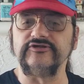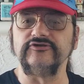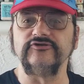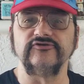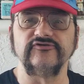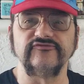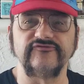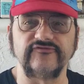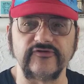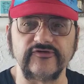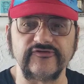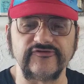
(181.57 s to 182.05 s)

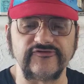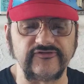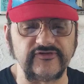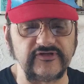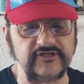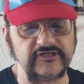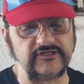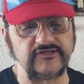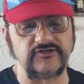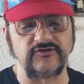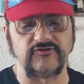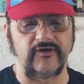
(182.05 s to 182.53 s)

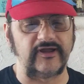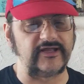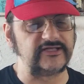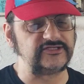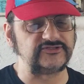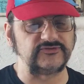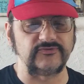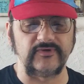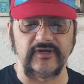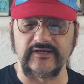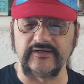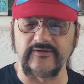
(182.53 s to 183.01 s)
University,
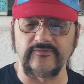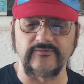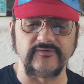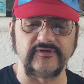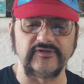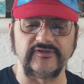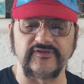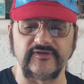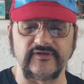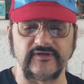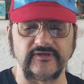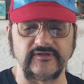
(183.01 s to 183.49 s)
graduated
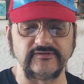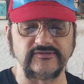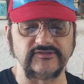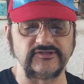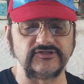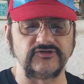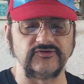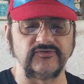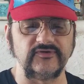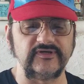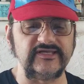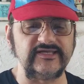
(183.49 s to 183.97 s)
with a
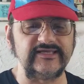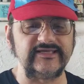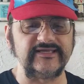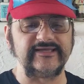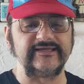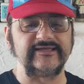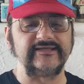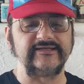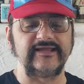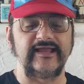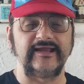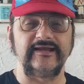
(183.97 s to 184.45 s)
degree
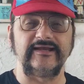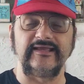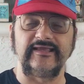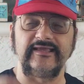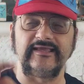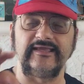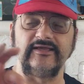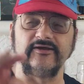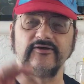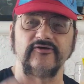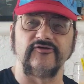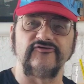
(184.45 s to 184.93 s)
in, and
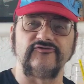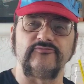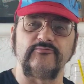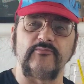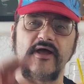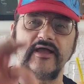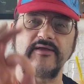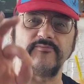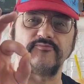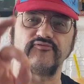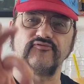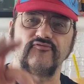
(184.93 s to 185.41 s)
here's
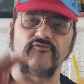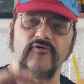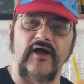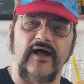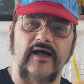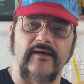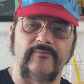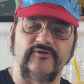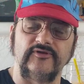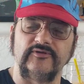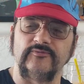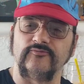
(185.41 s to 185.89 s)
my
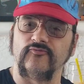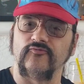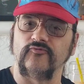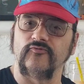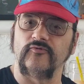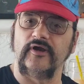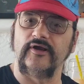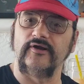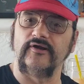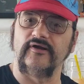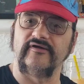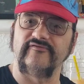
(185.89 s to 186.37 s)
problem
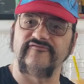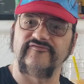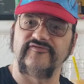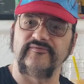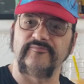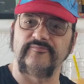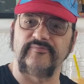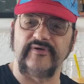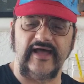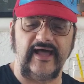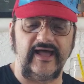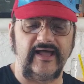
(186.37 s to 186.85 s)
right off the
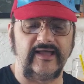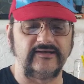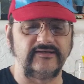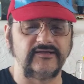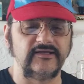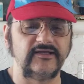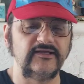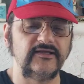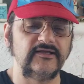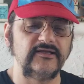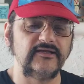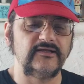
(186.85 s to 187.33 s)

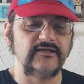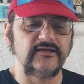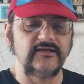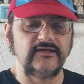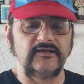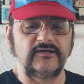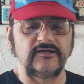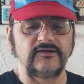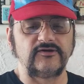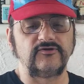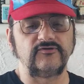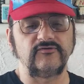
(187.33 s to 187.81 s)
bat,
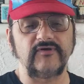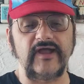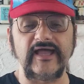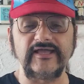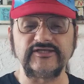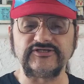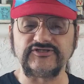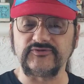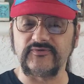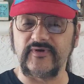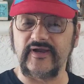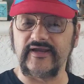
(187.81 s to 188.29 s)

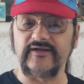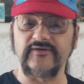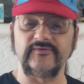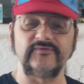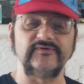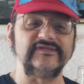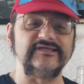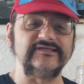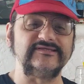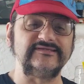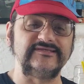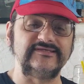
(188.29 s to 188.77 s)
graduated
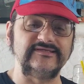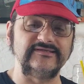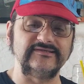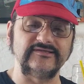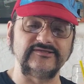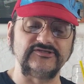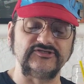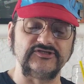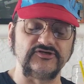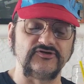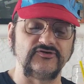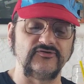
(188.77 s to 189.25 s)
with a
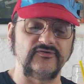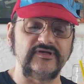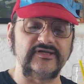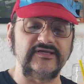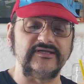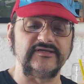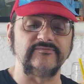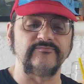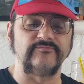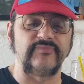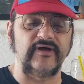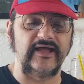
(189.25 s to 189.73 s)
degree
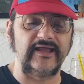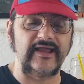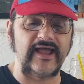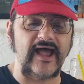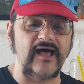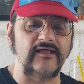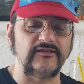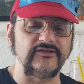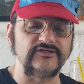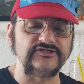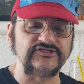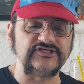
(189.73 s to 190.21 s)
in
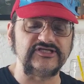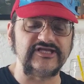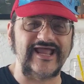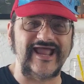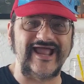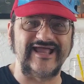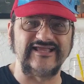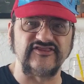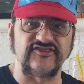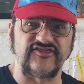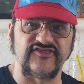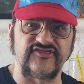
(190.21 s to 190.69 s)
biology
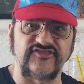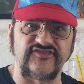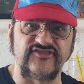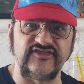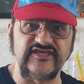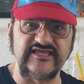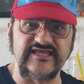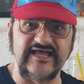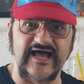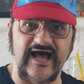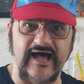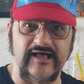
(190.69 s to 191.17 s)
and
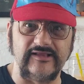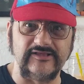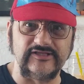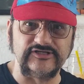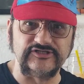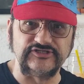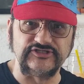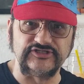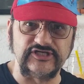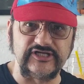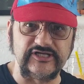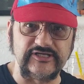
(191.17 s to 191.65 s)

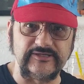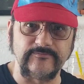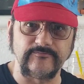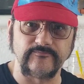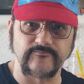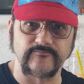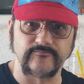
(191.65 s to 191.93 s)
theology.